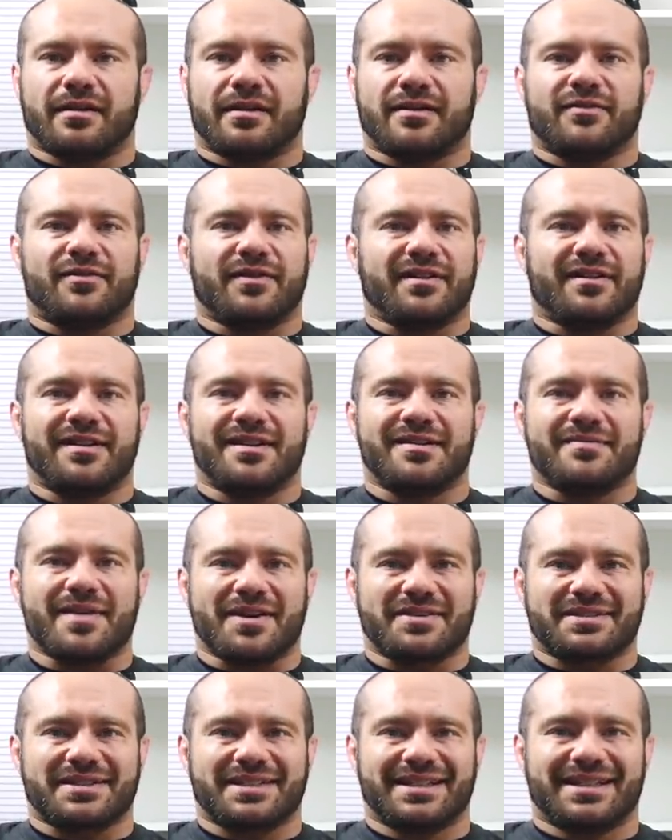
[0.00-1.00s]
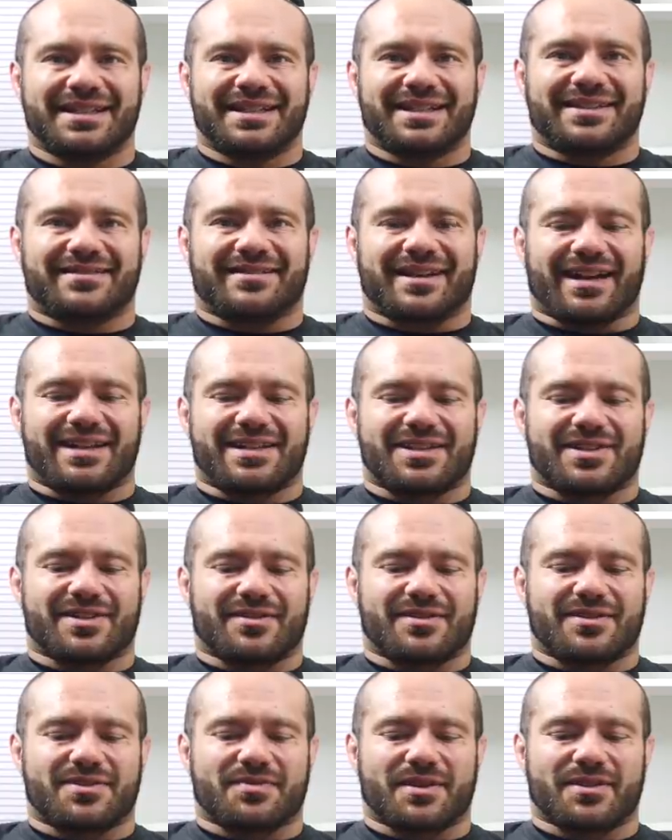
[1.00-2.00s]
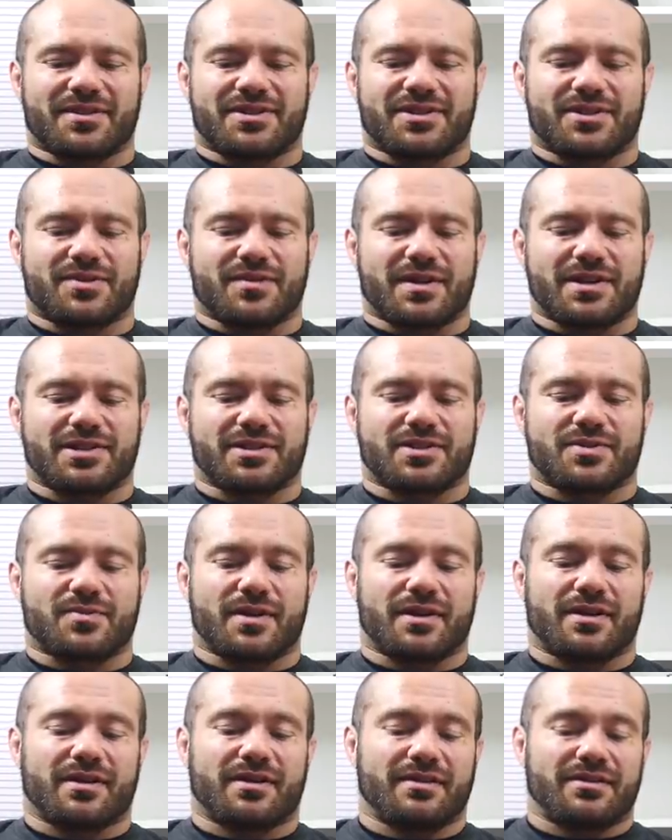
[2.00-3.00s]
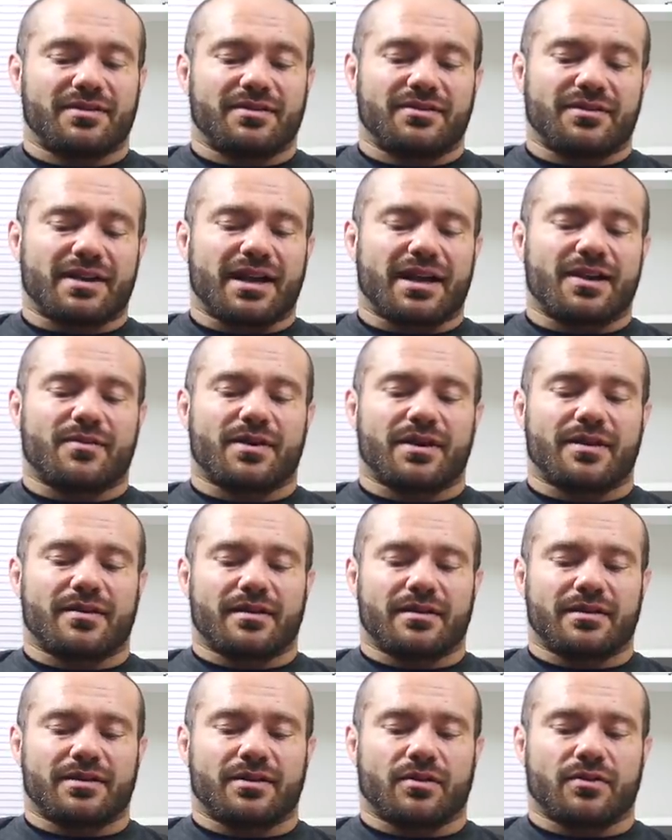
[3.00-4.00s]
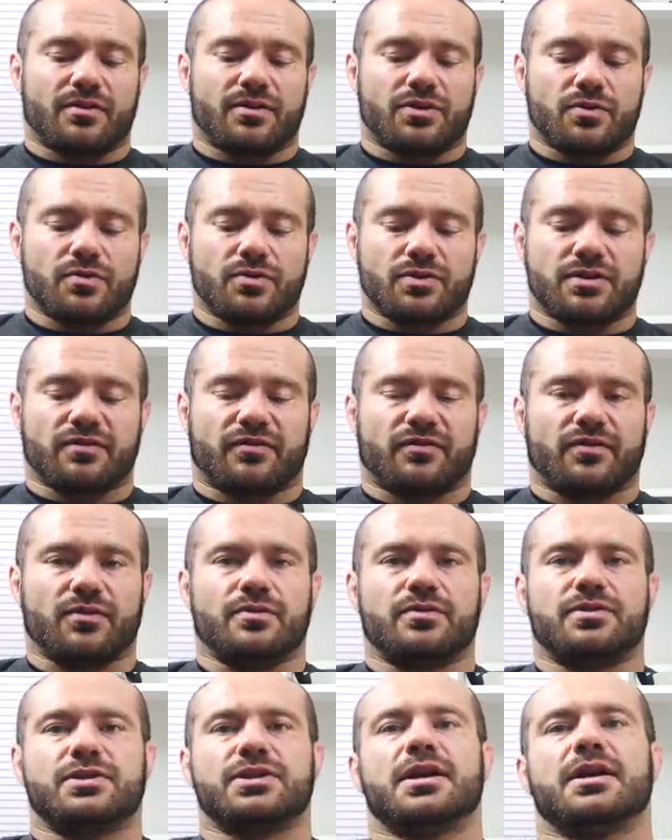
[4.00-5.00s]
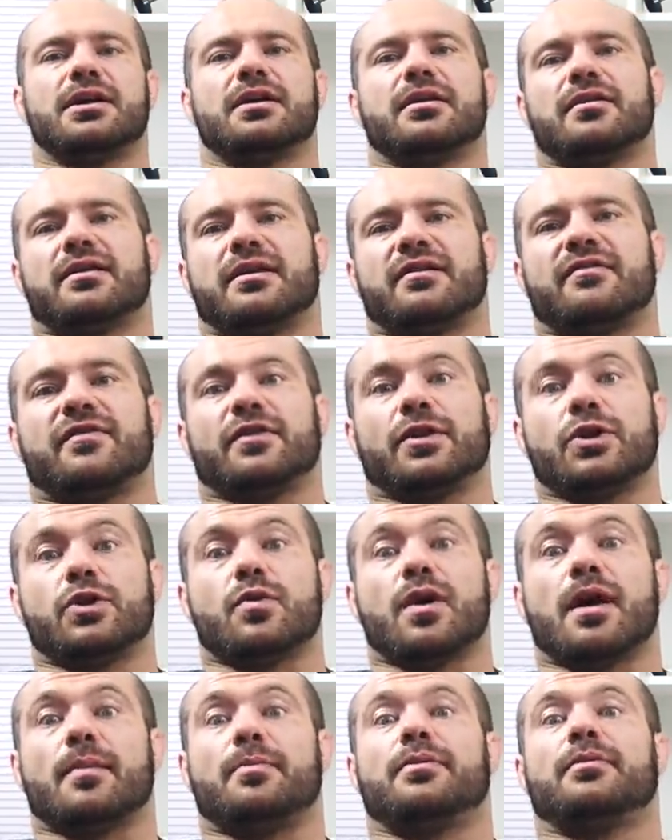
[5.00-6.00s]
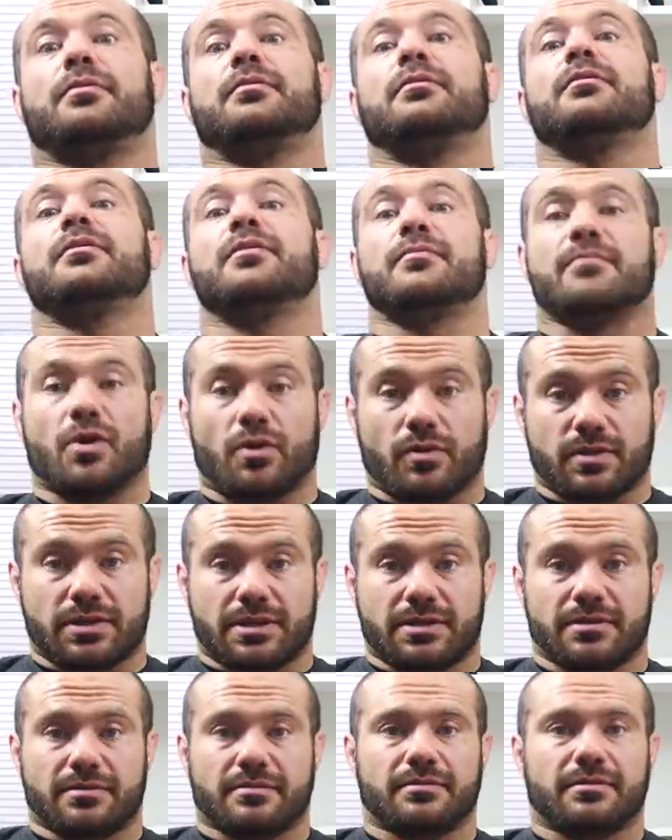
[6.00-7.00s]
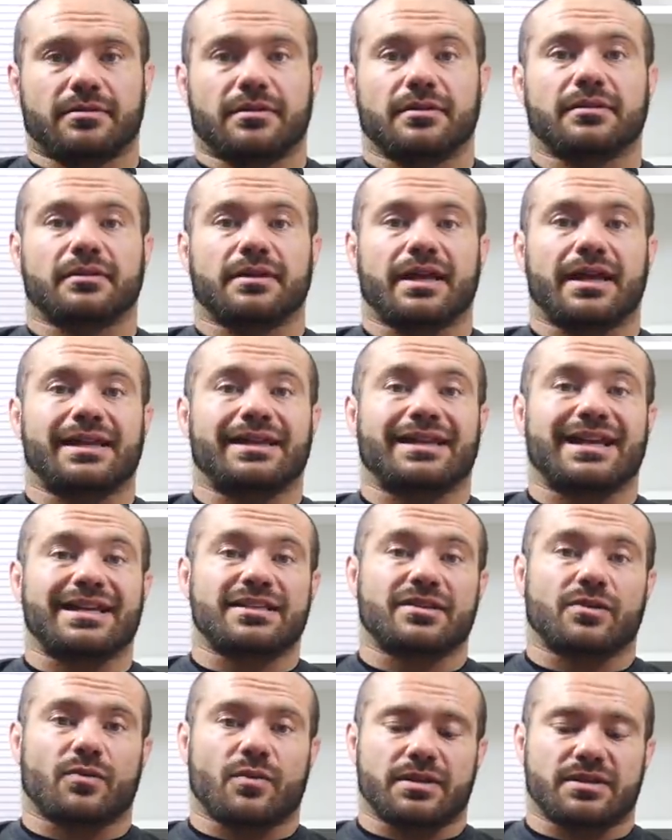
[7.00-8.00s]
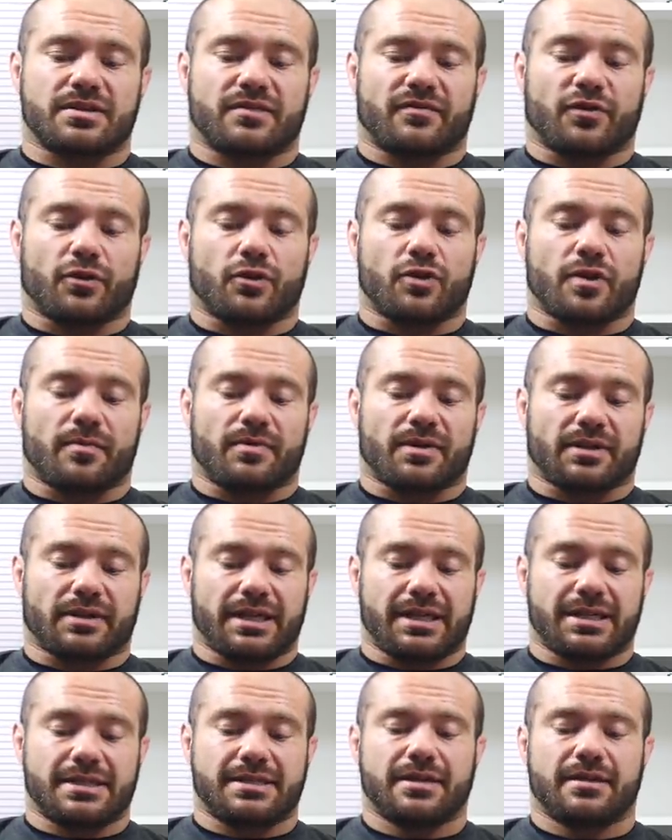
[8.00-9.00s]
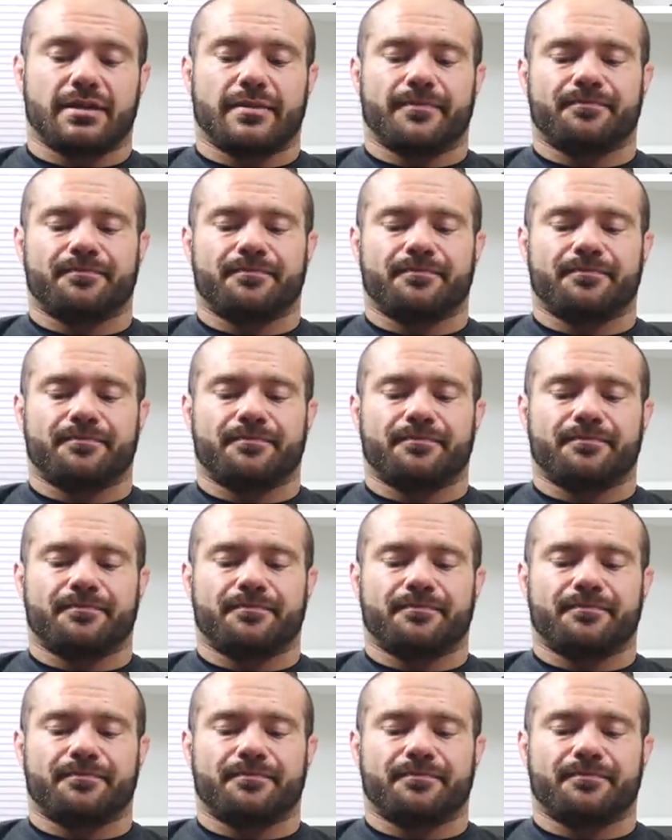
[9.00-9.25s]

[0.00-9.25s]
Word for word: infinity amount, right? So it's one of those situations where you kind of want to, you know, use the foods that fill you up the most and less of the ones that fill you up the least.